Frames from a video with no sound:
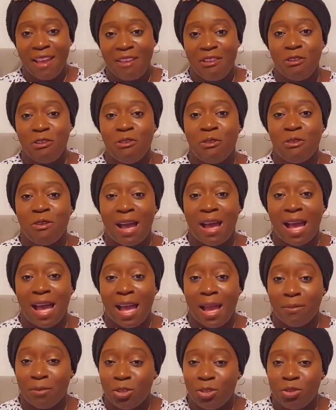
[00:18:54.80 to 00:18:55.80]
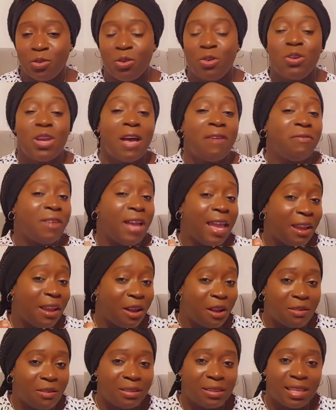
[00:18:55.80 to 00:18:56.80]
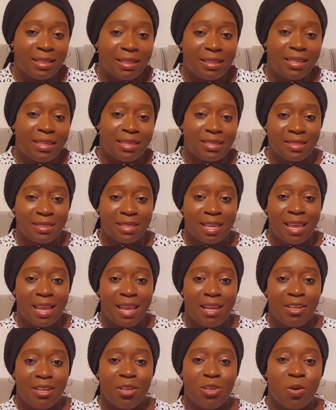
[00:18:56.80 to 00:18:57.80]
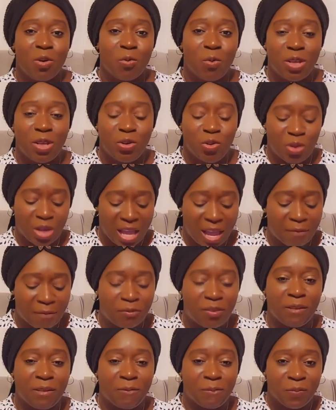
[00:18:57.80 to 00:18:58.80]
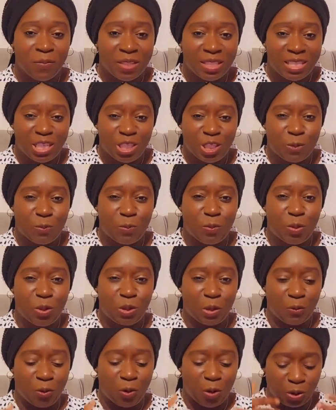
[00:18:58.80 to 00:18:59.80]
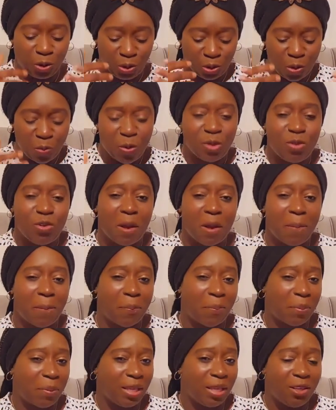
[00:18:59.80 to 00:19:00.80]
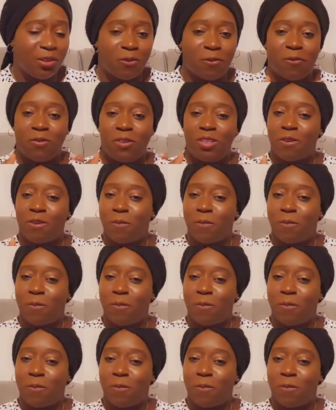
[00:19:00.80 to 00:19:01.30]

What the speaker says: you know, I'm sure you have encountered this. You know, when you have the Spirit of God, you know, when you are praying, you feel